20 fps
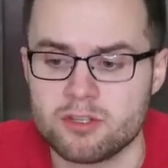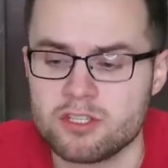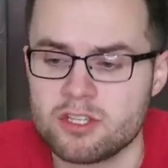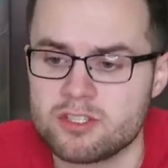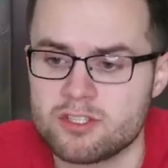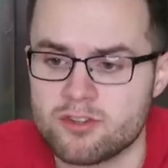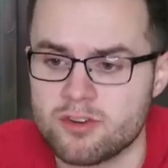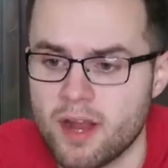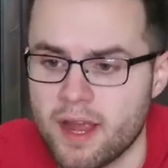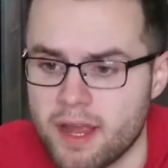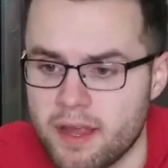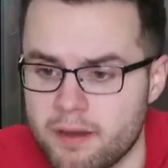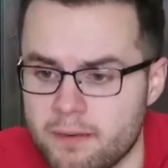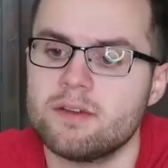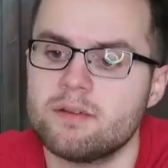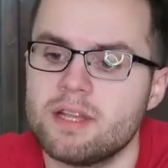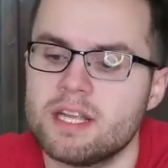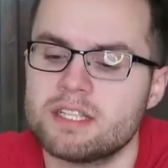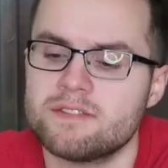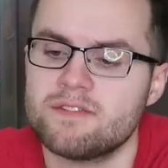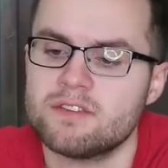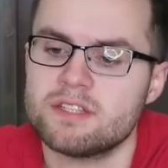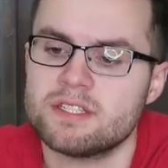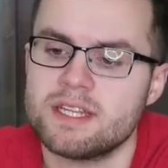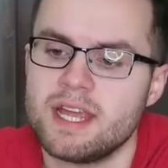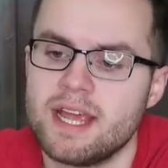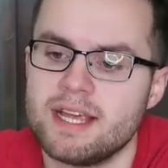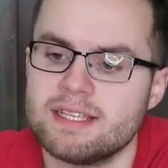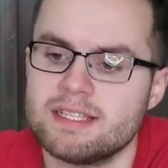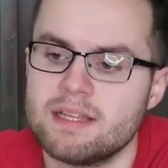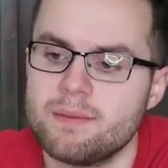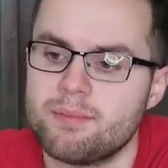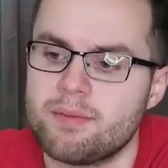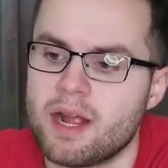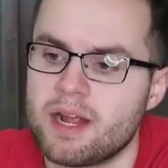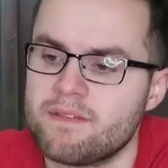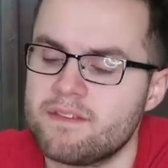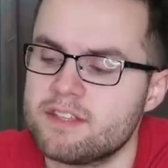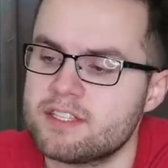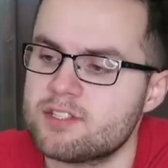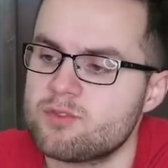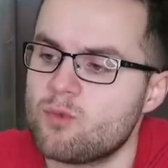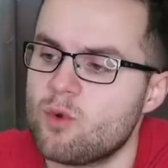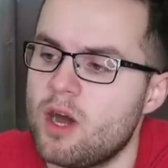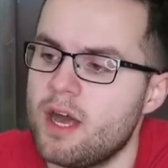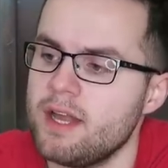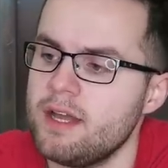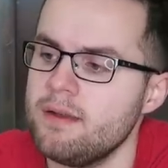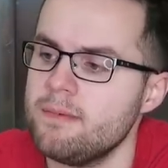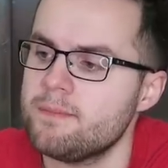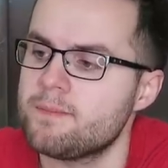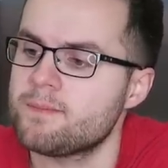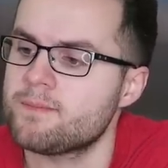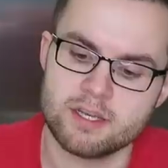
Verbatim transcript: It's just great. So let's first taste the breakfast one.